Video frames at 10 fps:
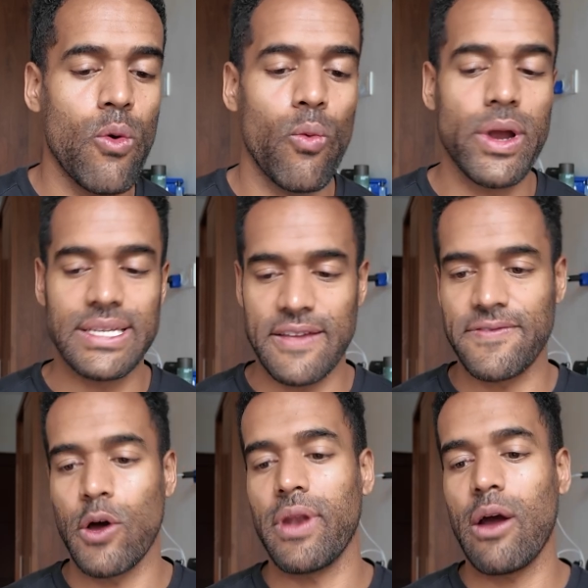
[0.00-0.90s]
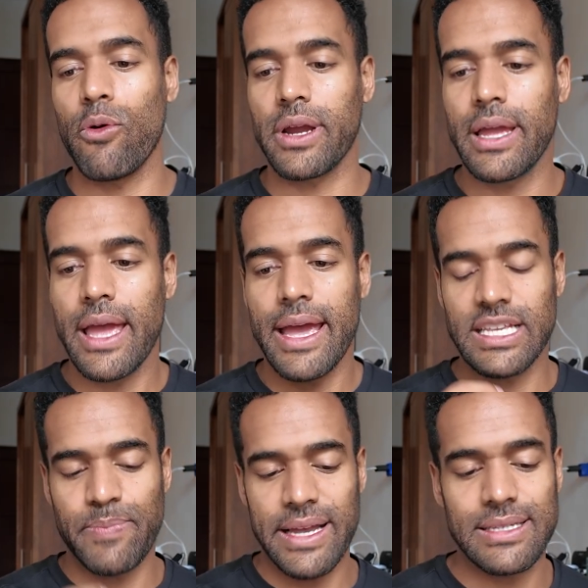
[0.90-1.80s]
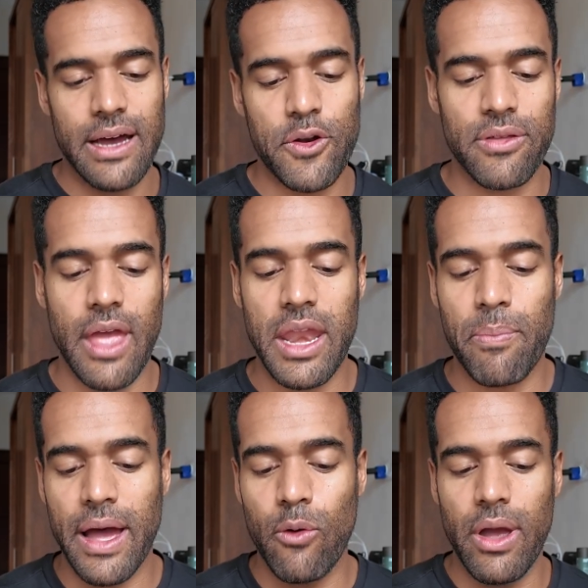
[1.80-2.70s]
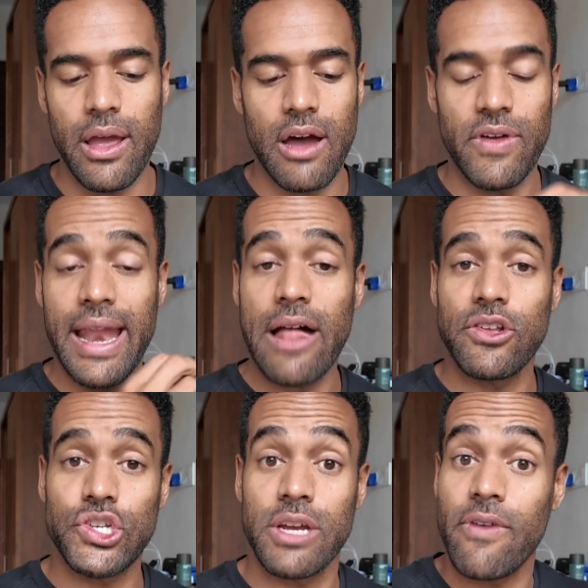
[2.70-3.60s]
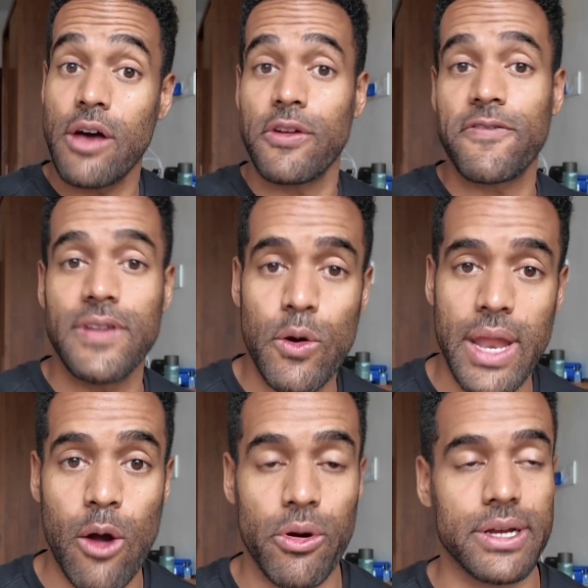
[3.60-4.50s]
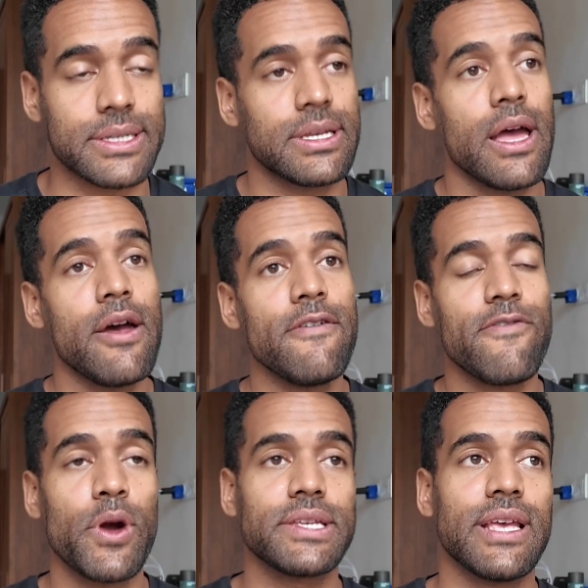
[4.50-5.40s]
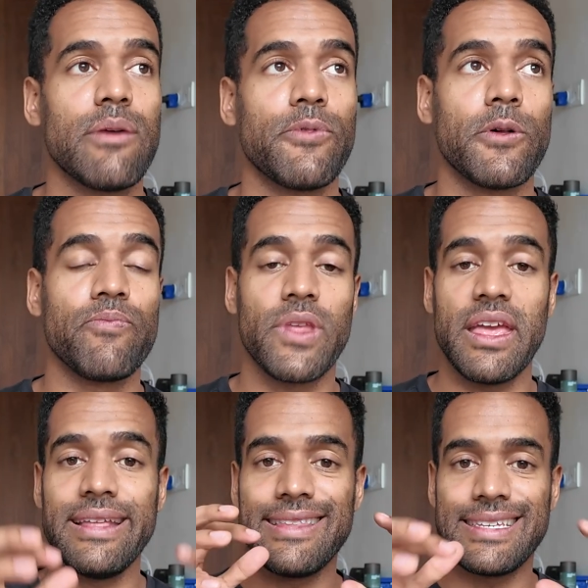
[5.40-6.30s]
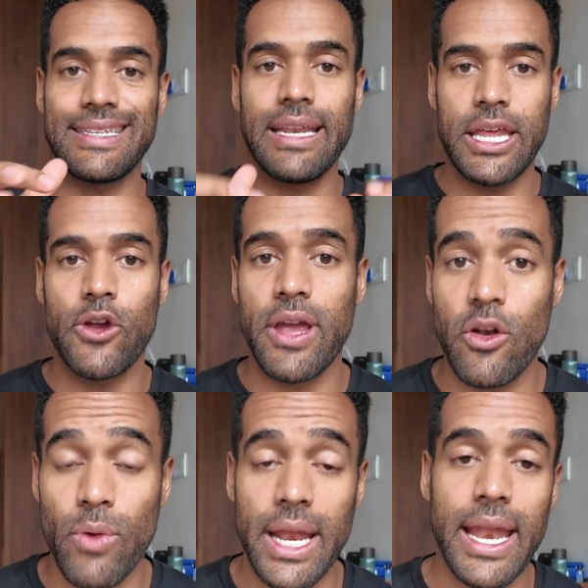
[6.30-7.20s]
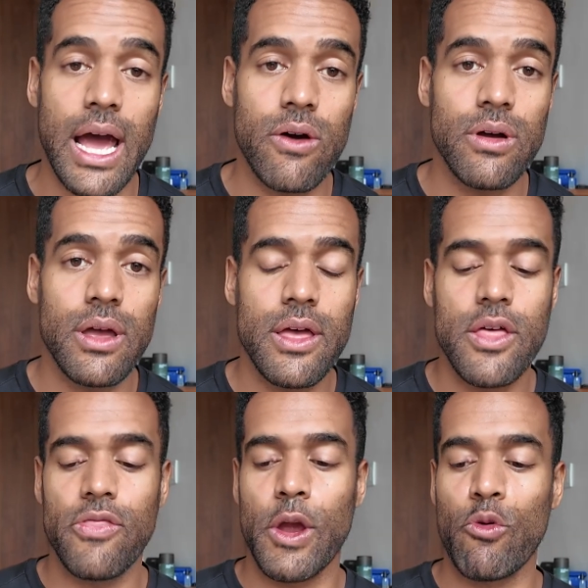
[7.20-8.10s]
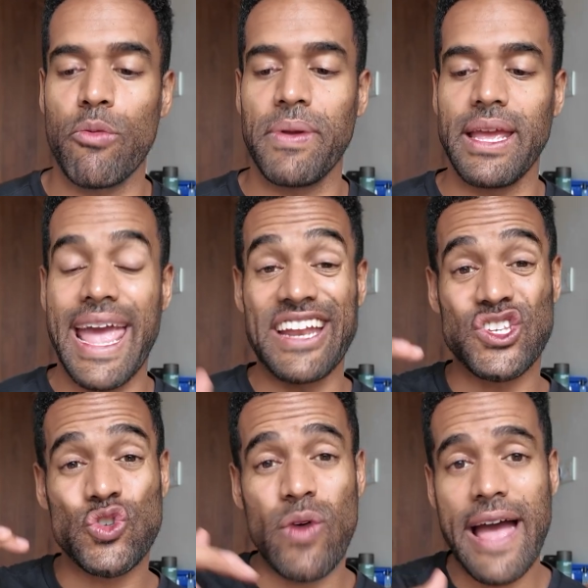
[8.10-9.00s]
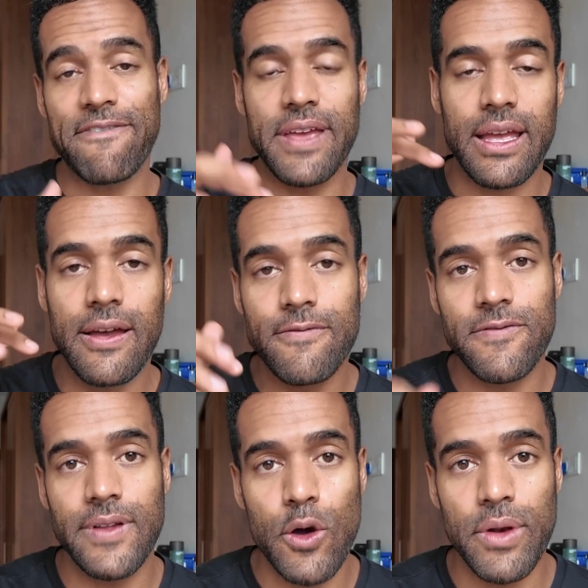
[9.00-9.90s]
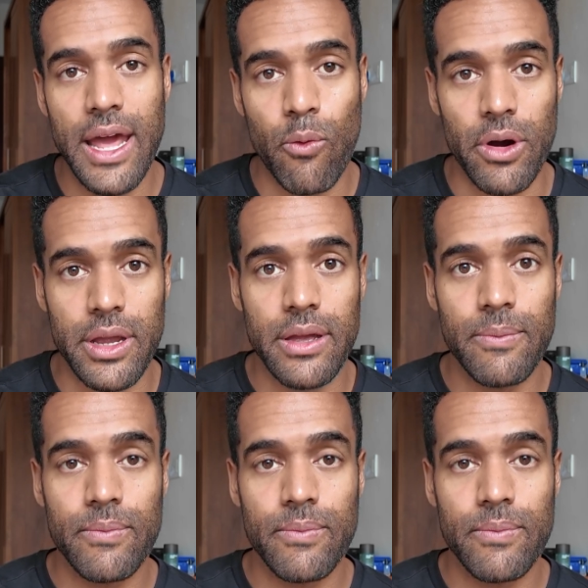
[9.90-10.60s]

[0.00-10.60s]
What is a flow network? It's best to understand it by way of analogy of other flow networks. For example, in the city you're in right now, there will be a traffic flow network.